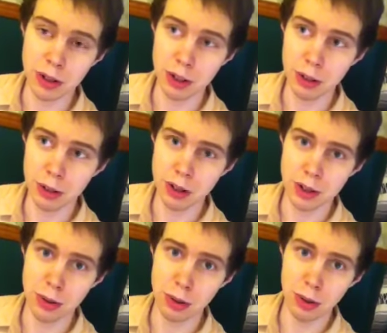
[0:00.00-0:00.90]
You know, just
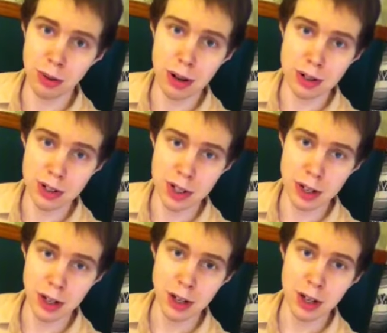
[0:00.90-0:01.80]
don't go around saying,
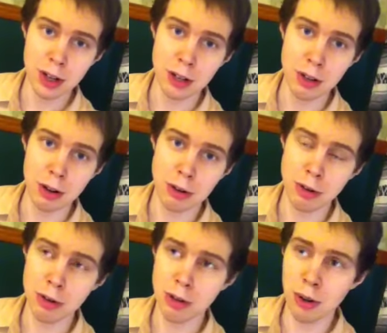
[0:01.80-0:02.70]
you know,
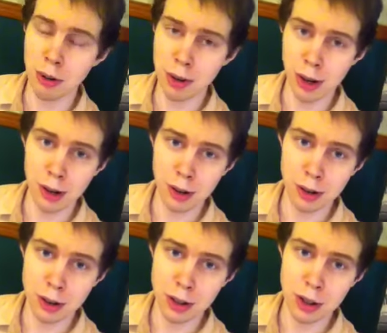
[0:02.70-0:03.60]
you're so
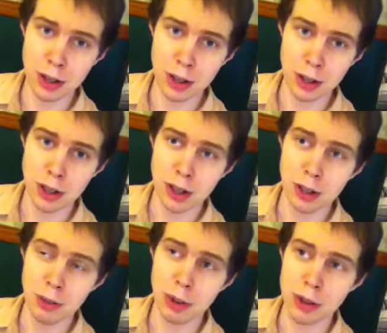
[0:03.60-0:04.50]
unhealthy
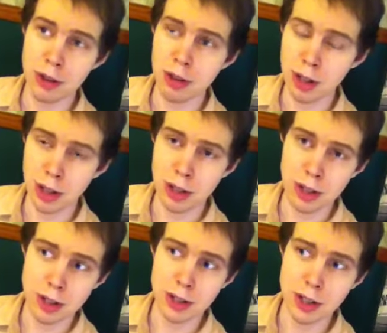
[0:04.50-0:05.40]
because you're eating
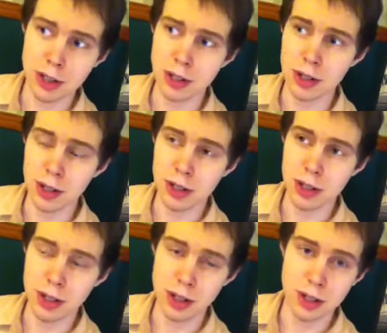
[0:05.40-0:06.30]
this, this, and this, and
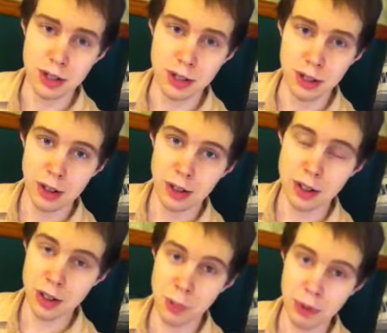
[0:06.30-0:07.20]
this,
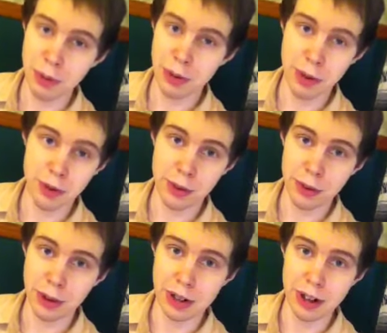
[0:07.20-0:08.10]
because these people don't know
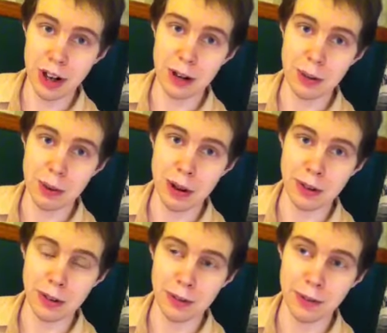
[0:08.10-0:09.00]
what you're talking about.